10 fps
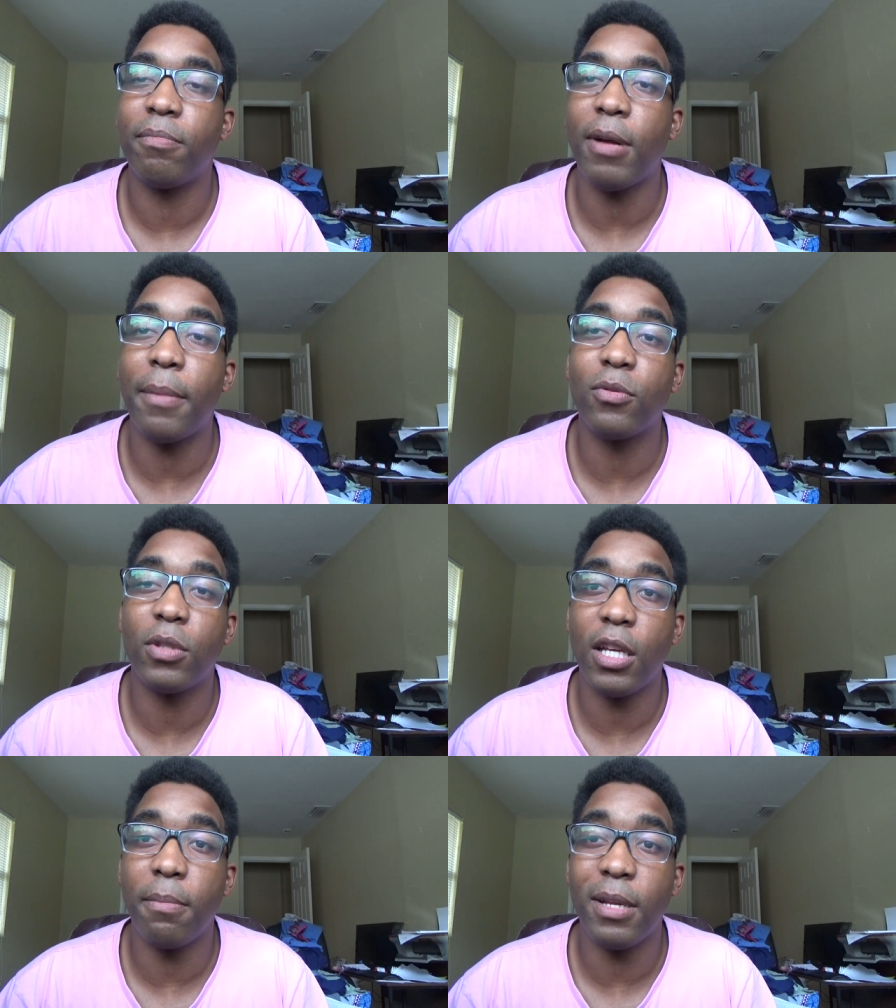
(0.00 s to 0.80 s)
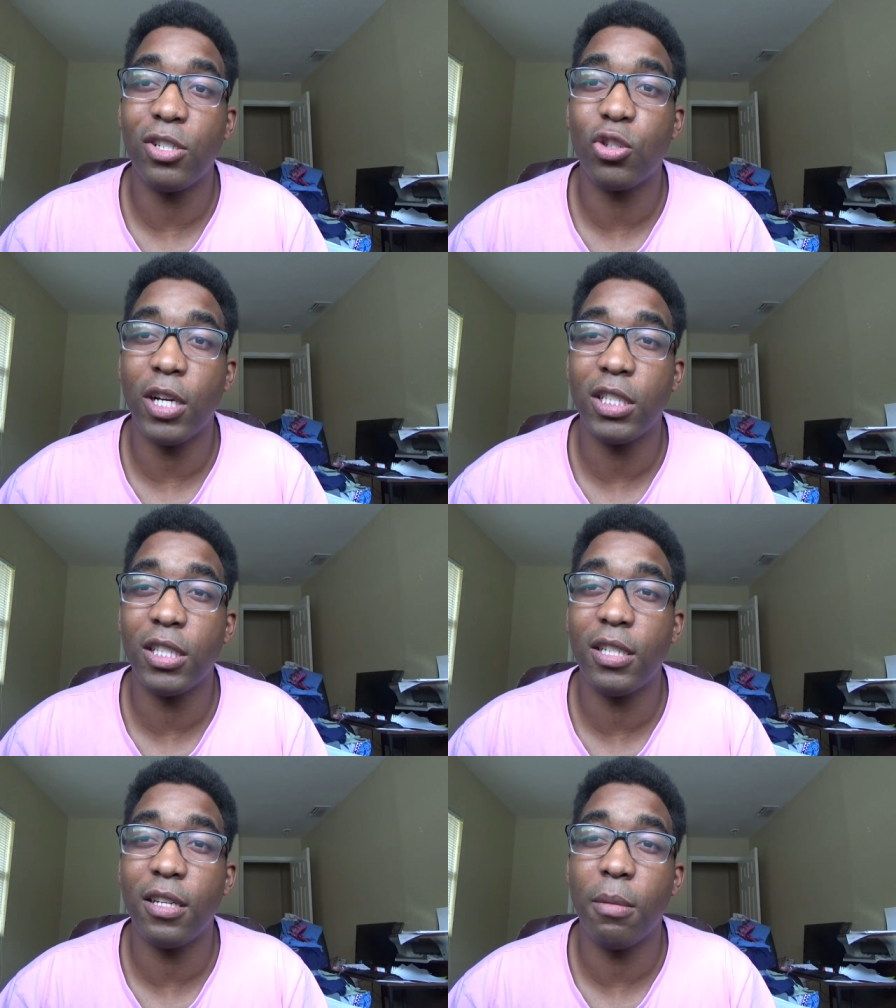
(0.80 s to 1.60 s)
problems with the
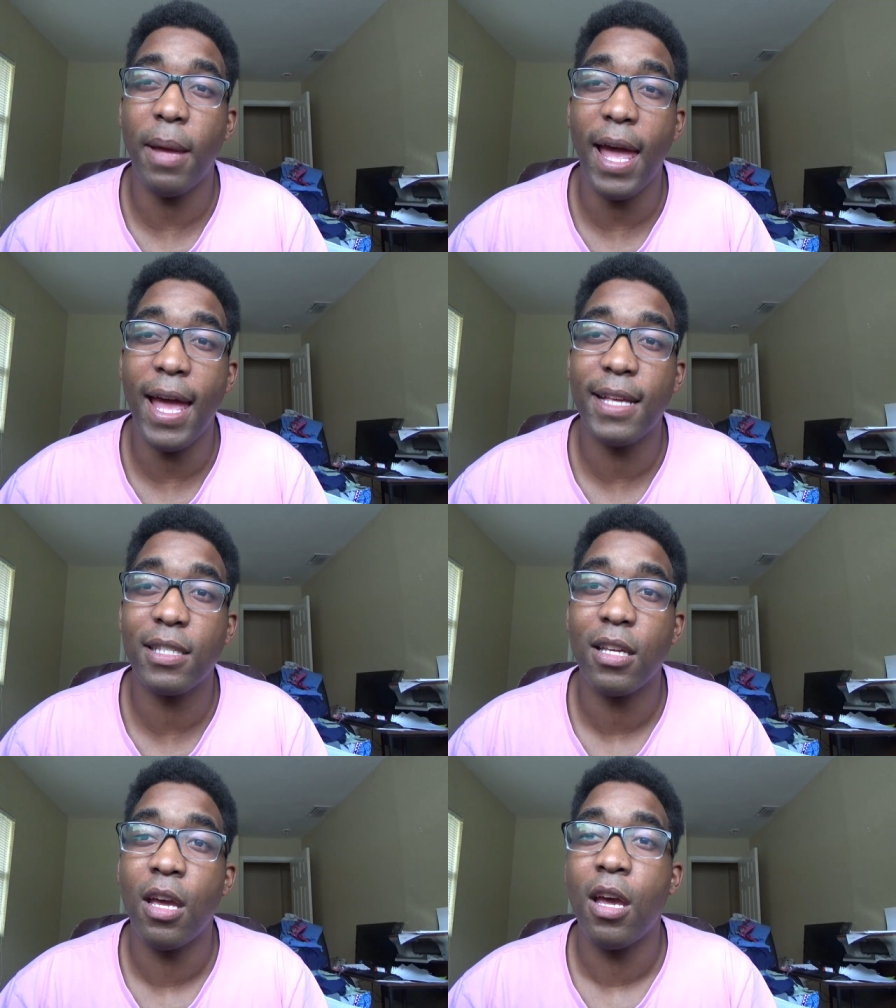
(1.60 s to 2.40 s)
administration in the past.